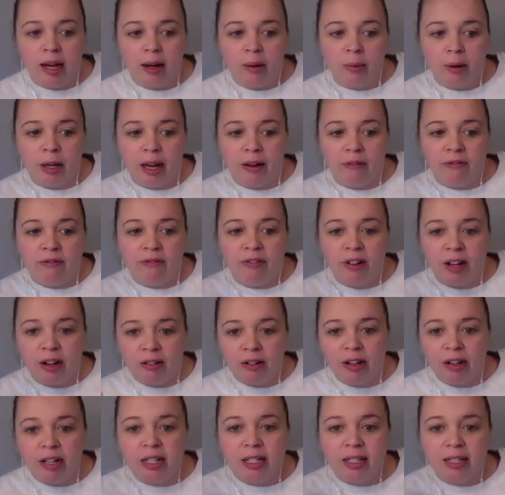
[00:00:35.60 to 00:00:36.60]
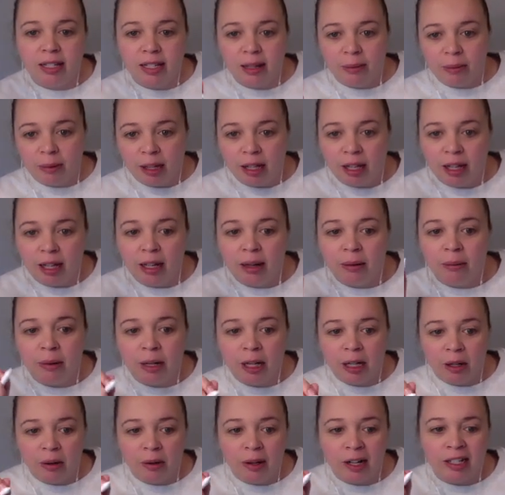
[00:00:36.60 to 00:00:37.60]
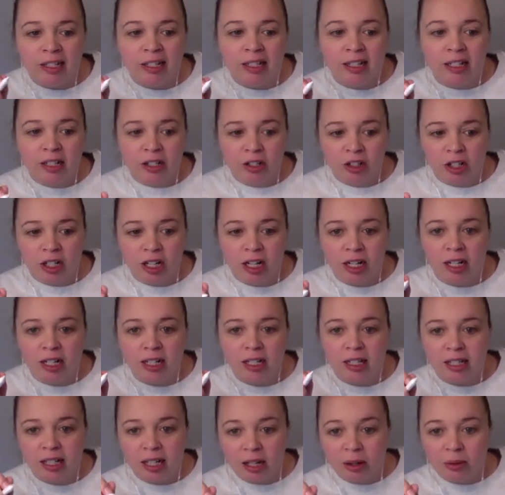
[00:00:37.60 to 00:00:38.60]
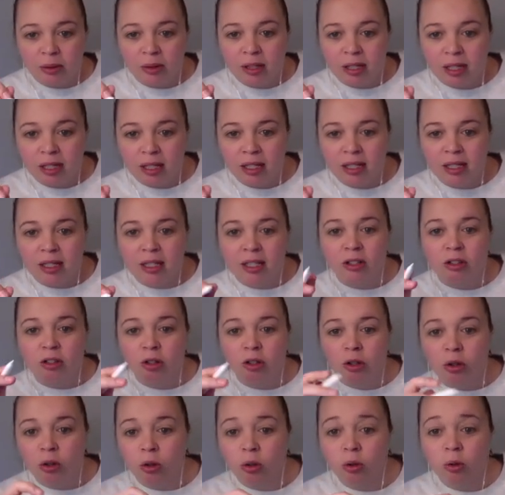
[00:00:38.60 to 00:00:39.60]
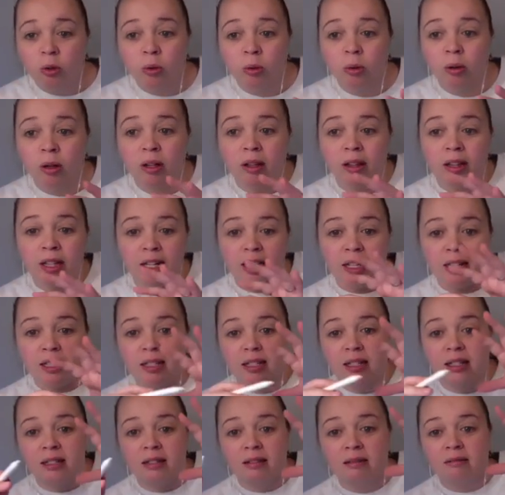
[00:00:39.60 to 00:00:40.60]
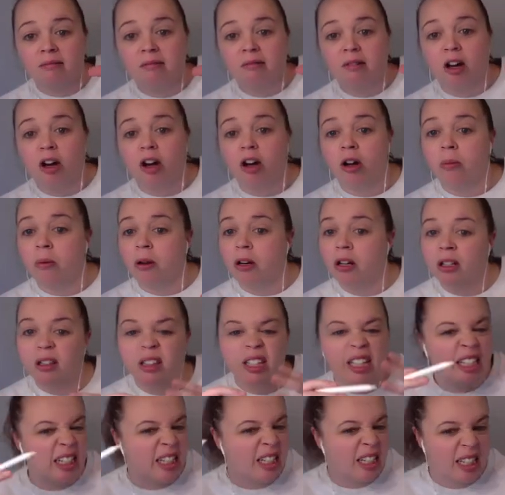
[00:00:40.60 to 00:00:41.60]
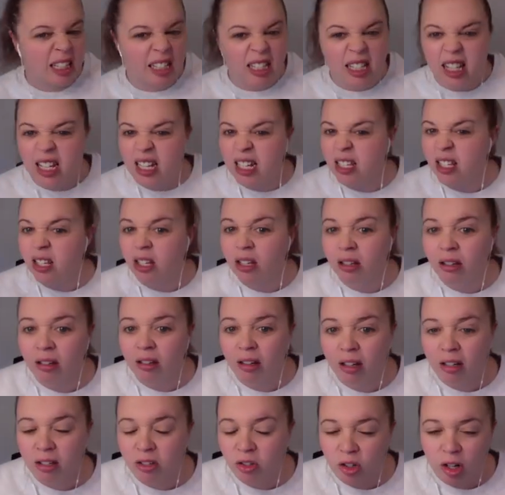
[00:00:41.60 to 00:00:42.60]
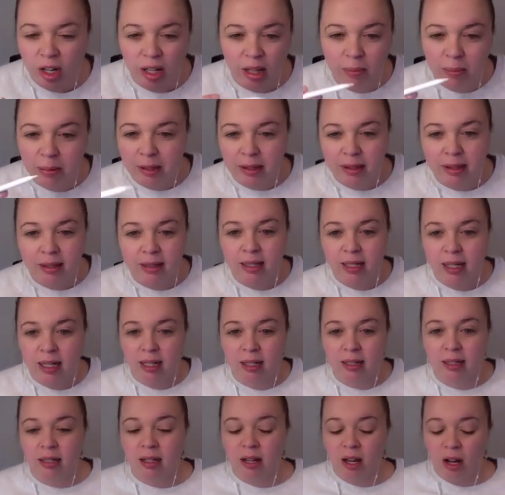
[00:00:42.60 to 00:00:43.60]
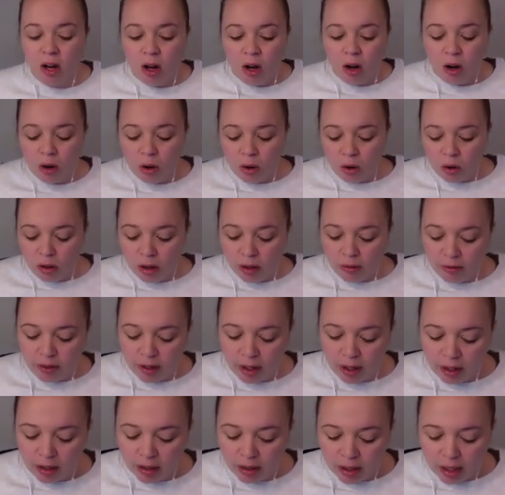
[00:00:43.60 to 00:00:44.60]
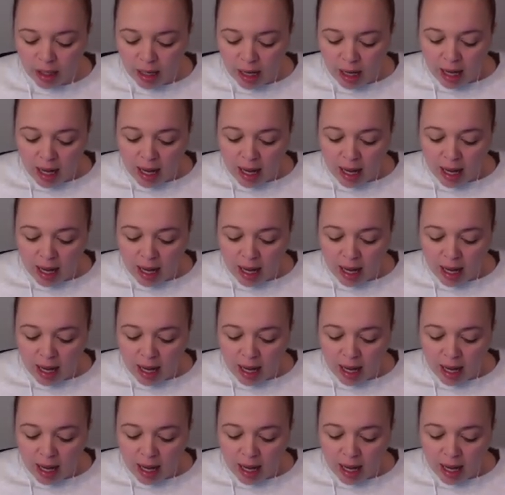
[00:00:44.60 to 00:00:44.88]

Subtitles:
We have very similar amino acid and genetic sequences to these Homo naledi, these Australopithecines, all of those.